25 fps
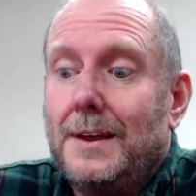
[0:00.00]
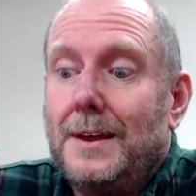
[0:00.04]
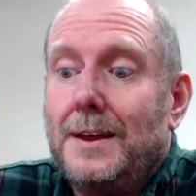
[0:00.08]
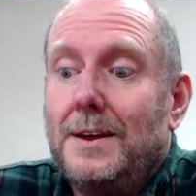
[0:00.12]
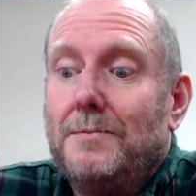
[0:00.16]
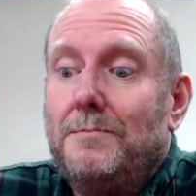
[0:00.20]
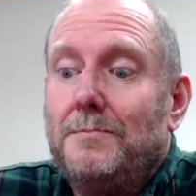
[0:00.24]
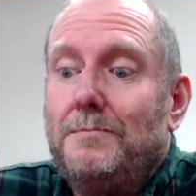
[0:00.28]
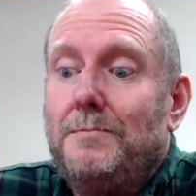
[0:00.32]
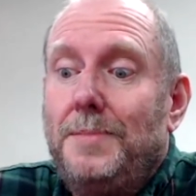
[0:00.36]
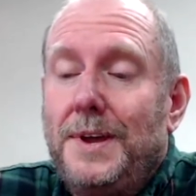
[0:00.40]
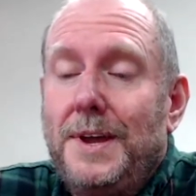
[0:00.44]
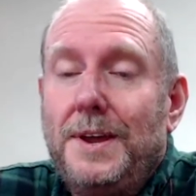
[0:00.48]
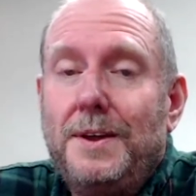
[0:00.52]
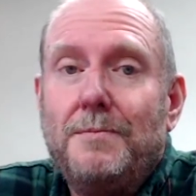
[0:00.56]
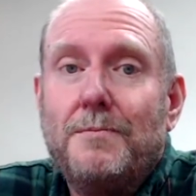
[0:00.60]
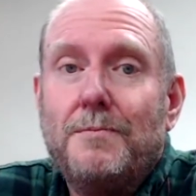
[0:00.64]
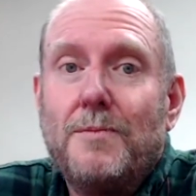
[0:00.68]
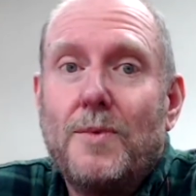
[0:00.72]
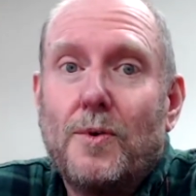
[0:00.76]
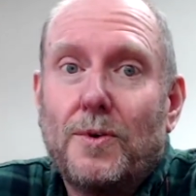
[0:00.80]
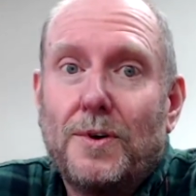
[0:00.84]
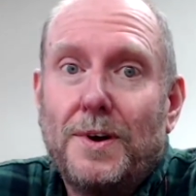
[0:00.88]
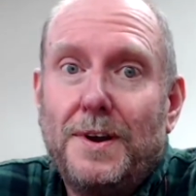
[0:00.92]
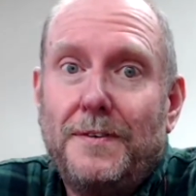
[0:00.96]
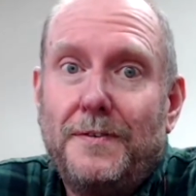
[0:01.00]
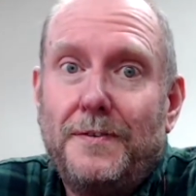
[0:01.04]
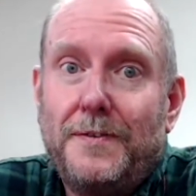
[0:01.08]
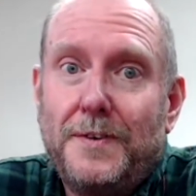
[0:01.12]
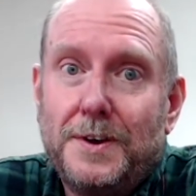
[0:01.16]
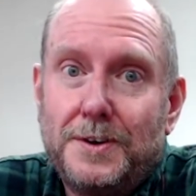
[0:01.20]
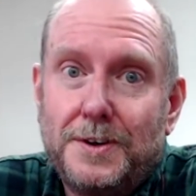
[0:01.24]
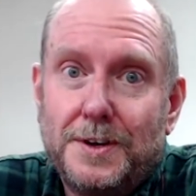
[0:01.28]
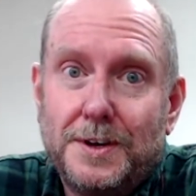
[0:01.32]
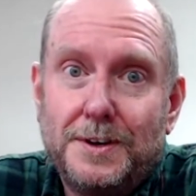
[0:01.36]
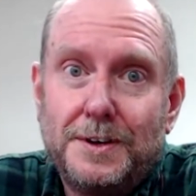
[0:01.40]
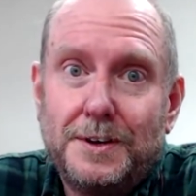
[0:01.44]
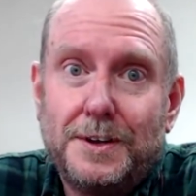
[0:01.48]
be more
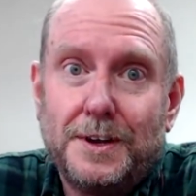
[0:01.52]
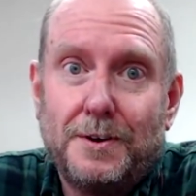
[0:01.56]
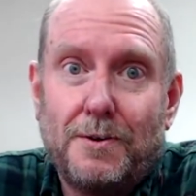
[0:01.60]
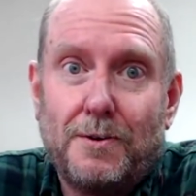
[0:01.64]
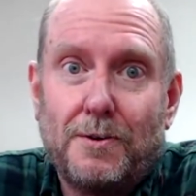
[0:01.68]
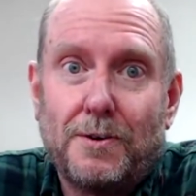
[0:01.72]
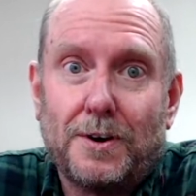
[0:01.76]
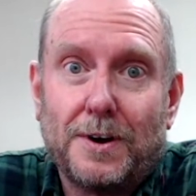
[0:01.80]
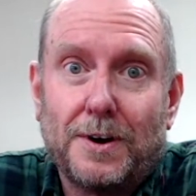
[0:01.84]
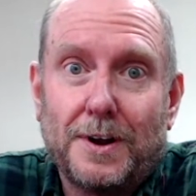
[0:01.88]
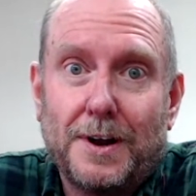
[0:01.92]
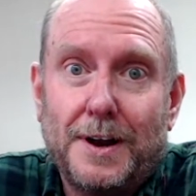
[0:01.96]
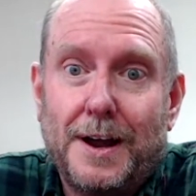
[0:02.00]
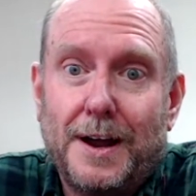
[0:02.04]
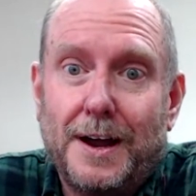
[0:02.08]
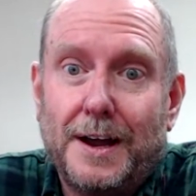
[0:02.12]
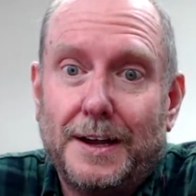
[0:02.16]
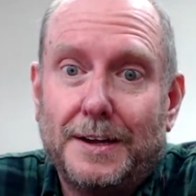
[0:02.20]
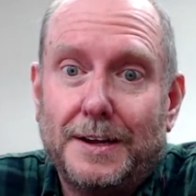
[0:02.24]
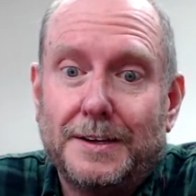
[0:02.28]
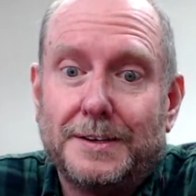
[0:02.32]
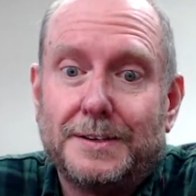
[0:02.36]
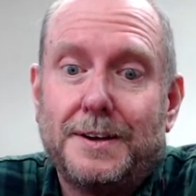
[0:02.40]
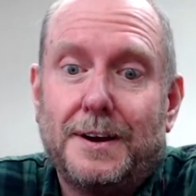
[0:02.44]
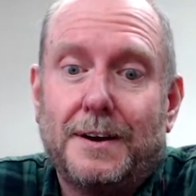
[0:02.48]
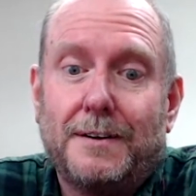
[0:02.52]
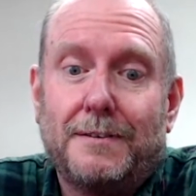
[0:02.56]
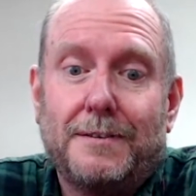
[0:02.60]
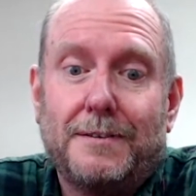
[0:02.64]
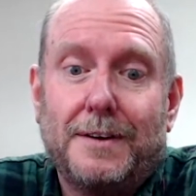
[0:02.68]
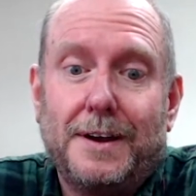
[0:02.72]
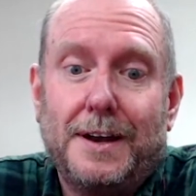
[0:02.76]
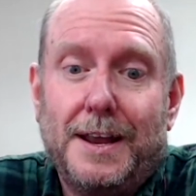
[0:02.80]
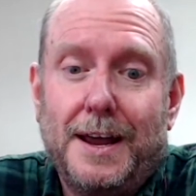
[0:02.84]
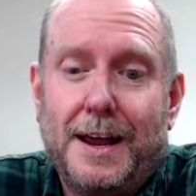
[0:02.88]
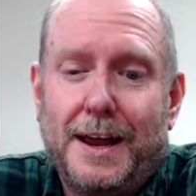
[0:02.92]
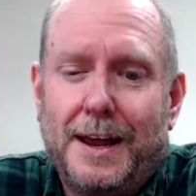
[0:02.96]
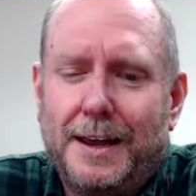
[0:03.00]
efficient and organized every
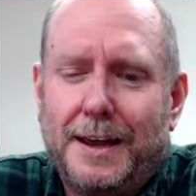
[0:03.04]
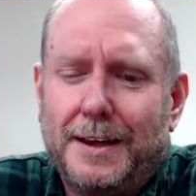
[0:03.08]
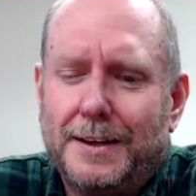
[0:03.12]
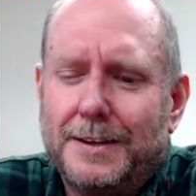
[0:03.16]
day.